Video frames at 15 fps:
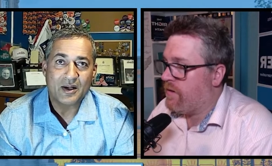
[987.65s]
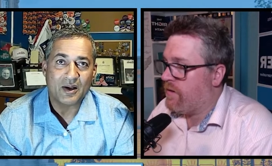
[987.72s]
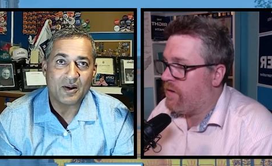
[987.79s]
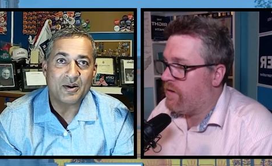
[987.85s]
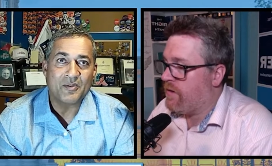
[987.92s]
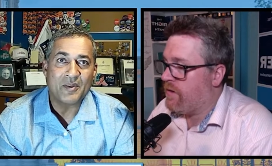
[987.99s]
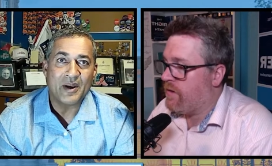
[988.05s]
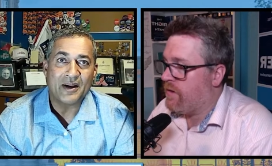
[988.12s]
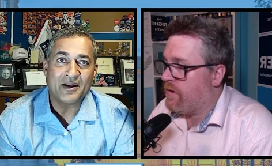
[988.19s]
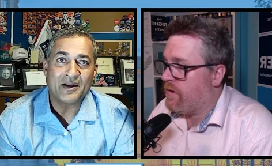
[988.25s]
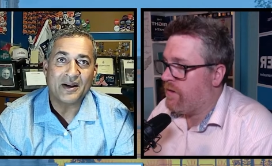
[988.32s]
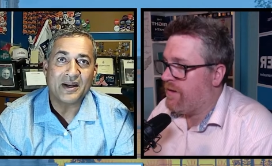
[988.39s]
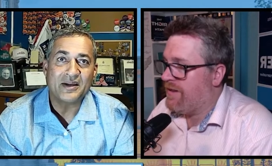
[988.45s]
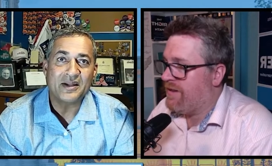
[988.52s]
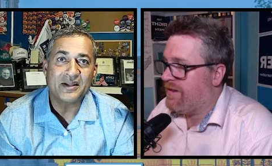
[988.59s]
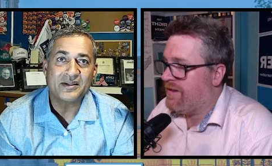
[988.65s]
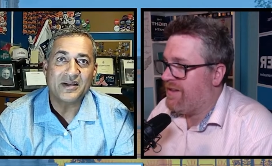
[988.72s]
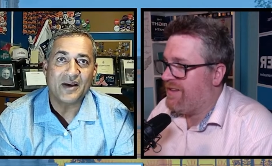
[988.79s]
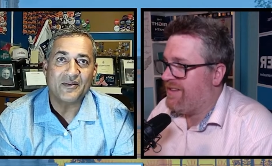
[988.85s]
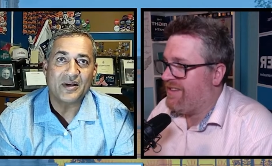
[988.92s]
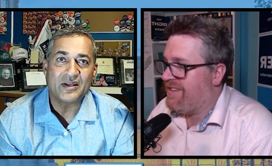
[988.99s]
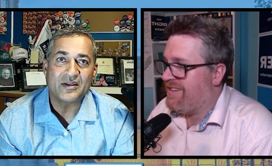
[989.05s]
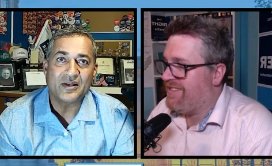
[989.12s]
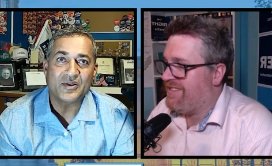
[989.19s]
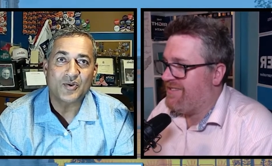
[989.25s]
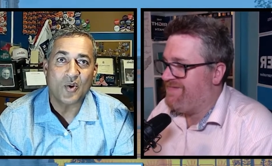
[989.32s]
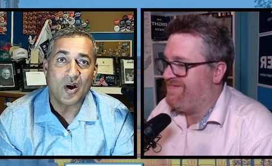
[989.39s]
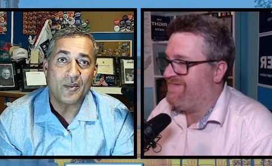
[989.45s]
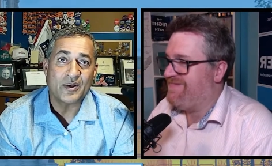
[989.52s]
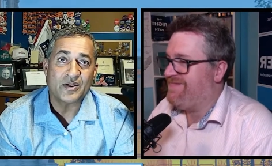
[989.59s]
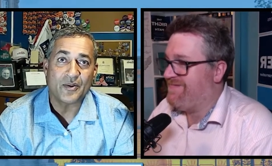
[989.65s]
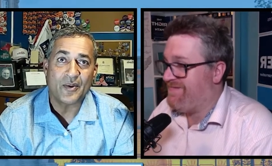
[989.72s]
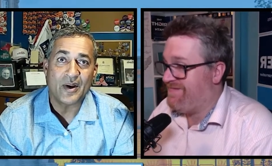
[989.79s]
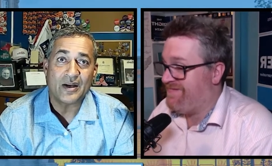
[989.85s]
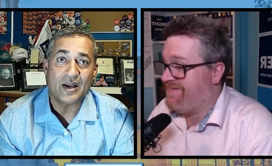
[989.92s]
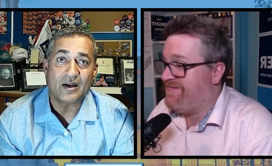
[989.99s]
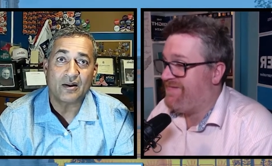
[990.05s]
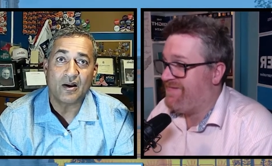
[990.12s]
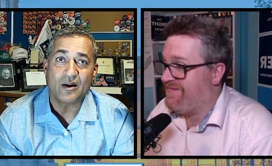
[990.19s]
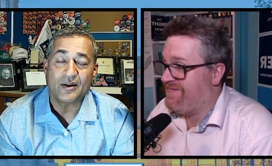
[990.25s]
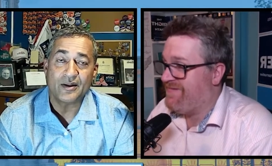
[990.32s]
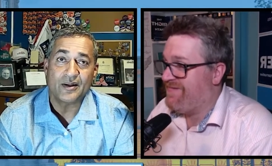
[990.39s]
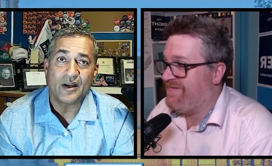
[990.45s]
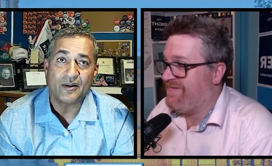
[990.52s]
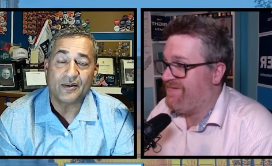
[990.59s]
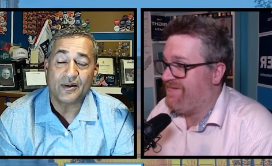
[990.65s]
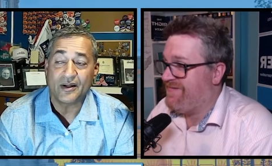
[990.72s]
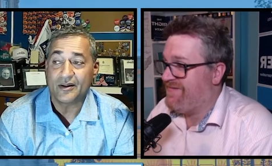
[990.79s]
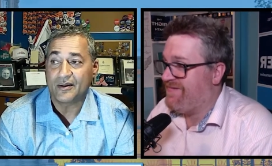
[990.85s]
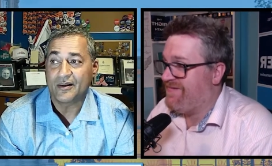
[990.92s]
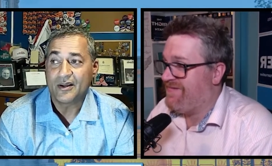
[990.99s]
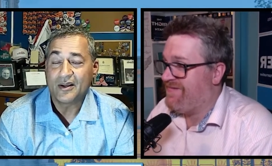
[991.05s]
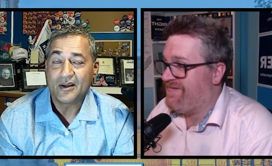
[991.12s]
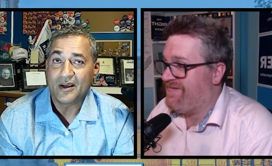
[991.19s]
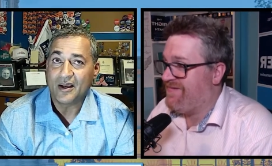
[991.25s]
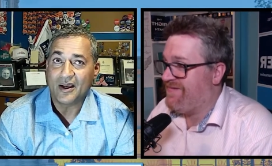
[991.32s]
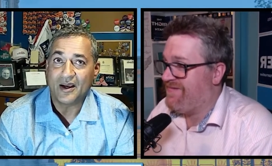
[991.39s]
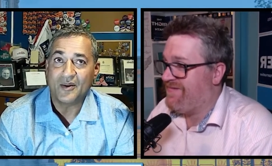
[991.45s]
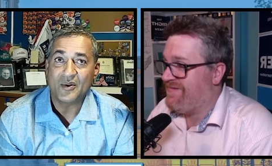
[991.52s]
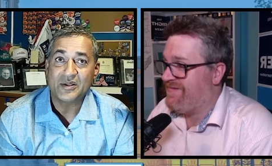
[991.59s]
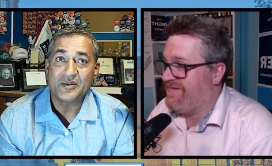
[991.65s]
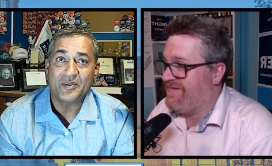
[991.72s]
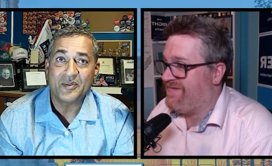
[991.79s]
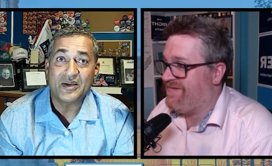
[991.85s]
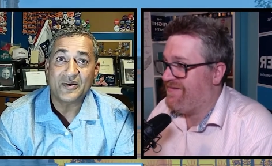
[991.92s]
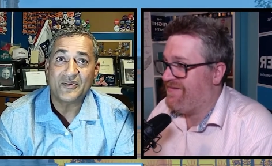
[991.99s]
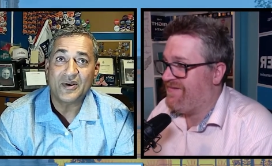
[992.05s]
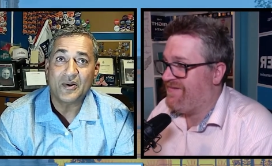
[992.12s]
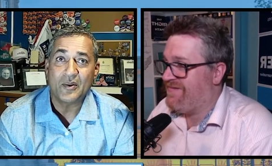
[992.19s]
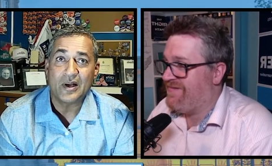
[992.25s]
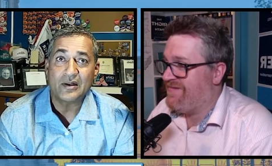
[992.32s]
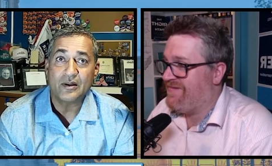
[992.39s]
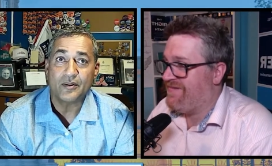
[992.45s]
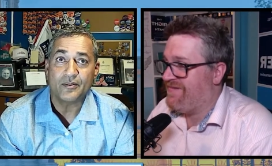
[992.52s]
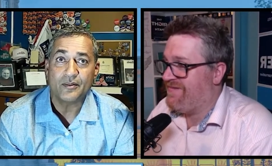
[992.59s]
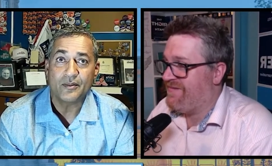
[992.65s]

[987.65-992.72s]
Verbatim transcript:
Speaker 1: colored man in 1970s in Squamish, a redneck logging town, and I wasn't made to feel welcome.